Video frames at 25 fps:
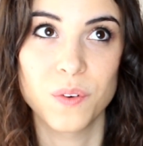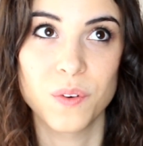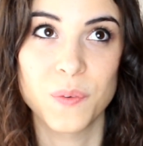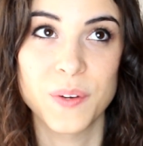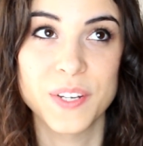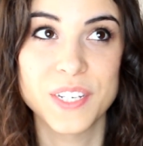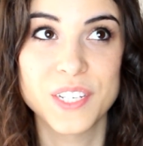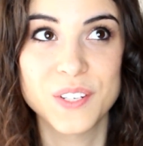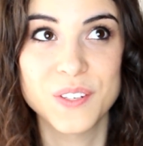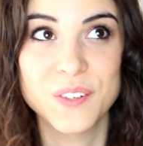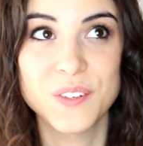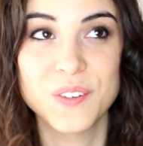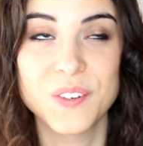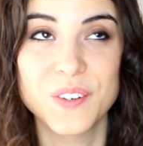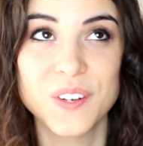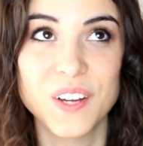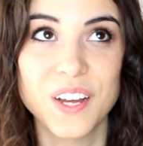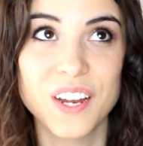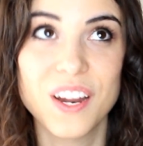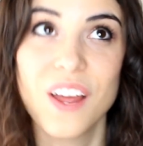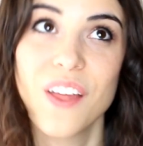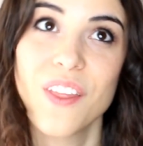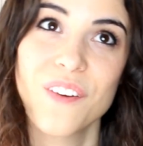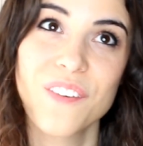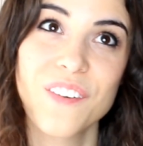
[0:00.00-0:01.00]
went
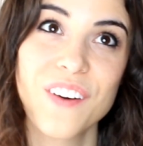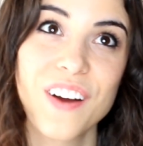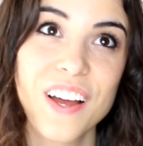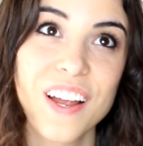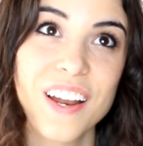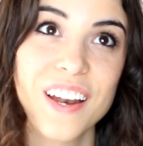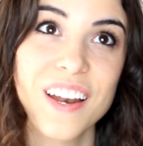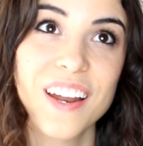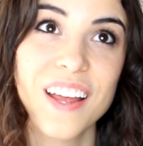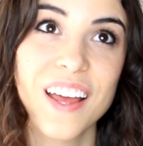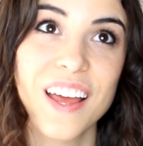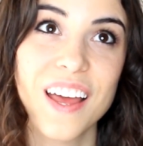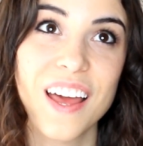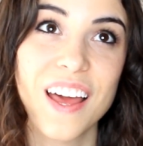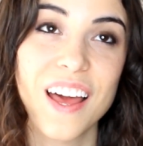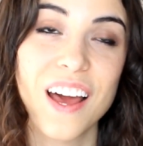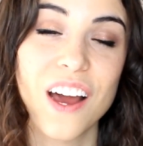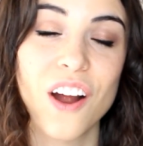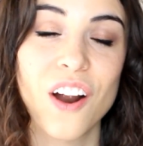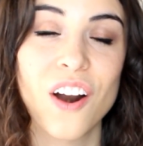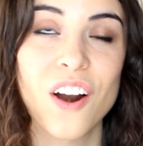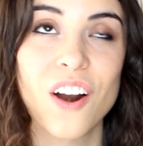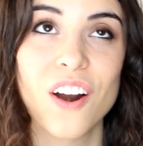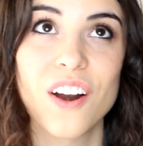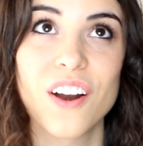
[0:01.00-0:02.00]
to another one,
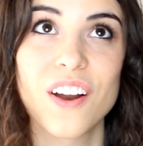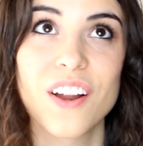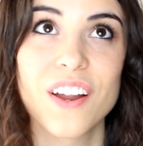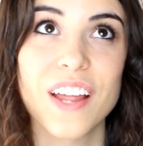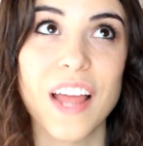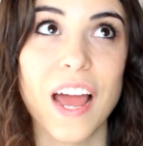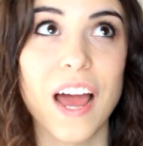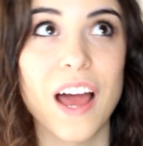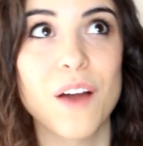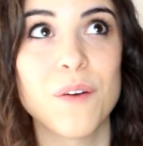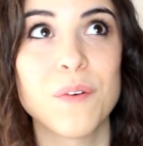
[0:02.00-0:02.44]
or yeah,